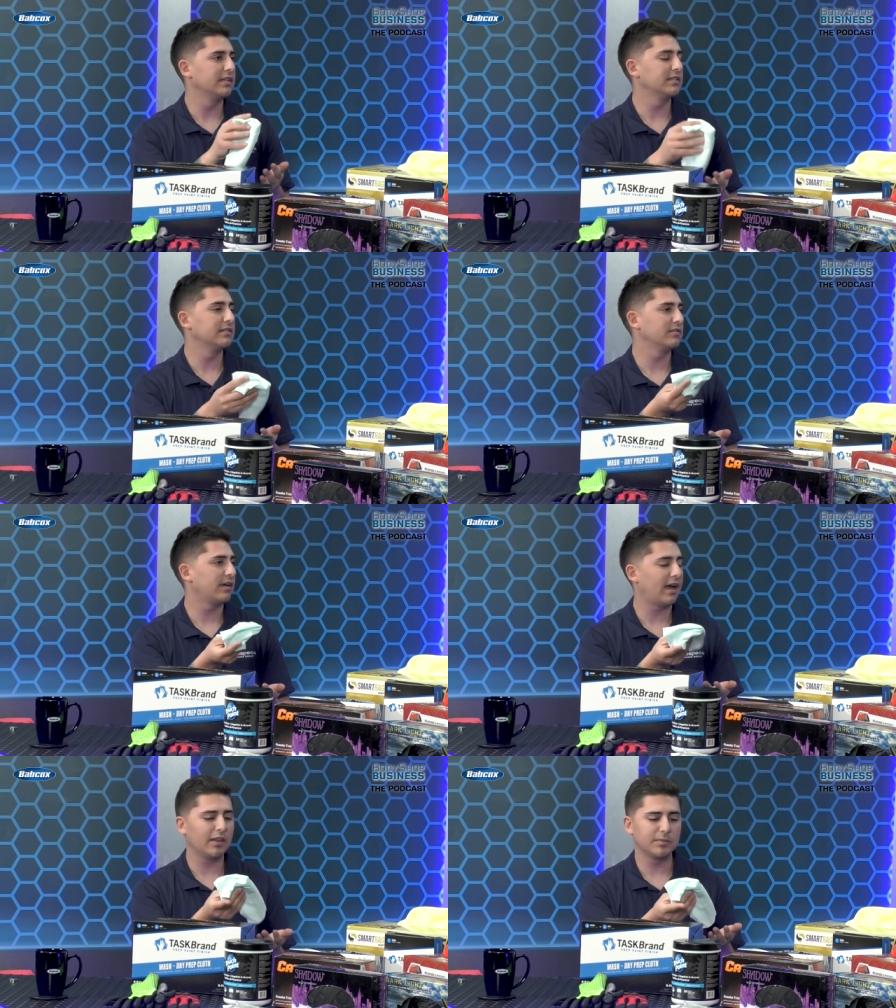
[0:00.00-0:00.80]
This is
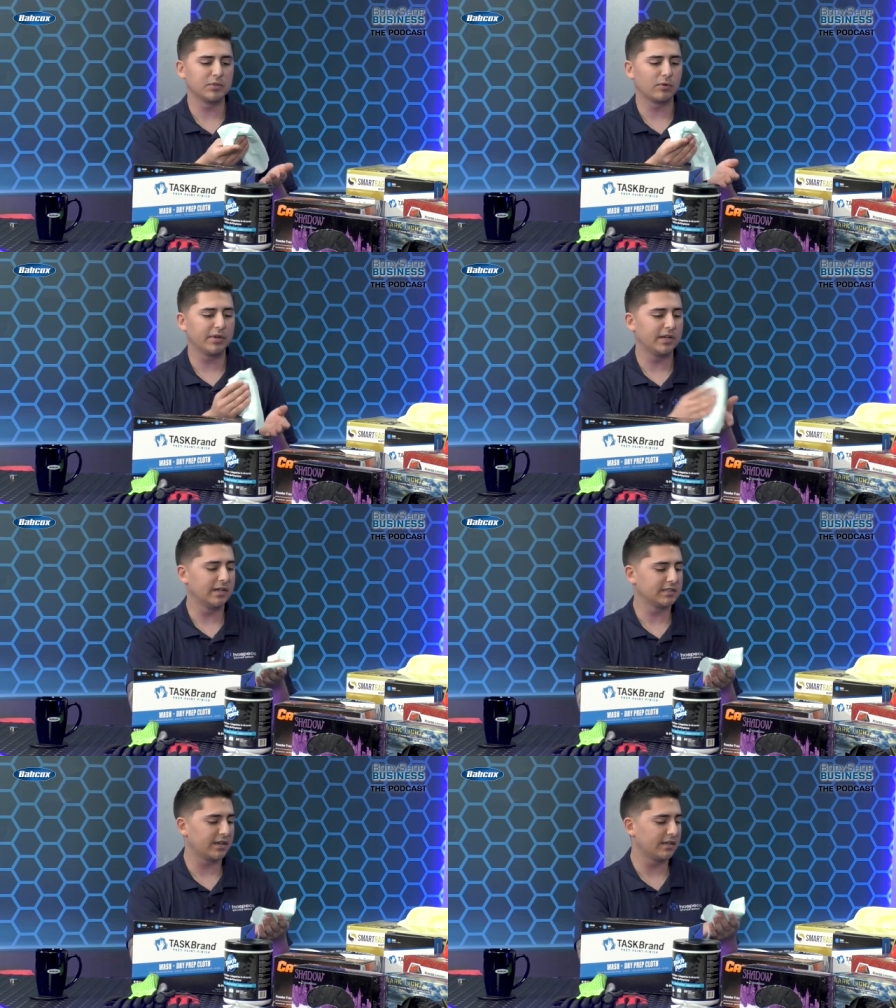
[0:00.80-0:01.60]
highly absorbent,
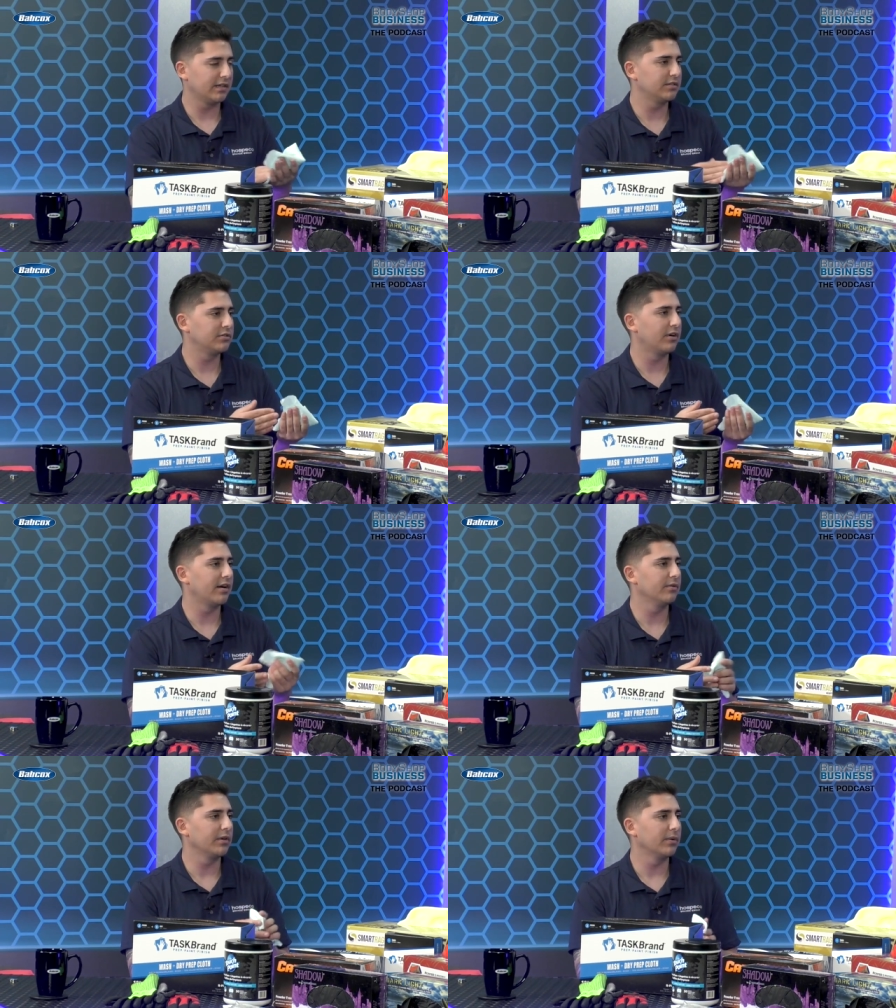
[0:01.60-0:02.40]
and it's going to dry
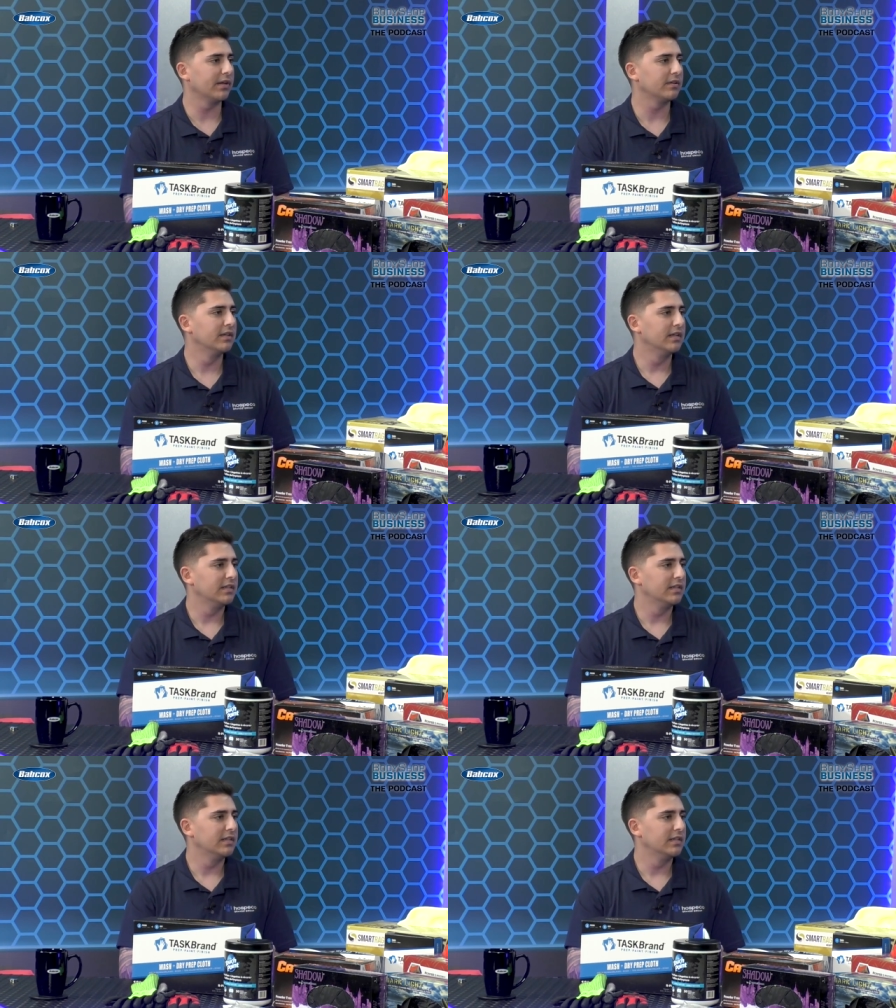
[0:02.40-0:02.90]
it really well.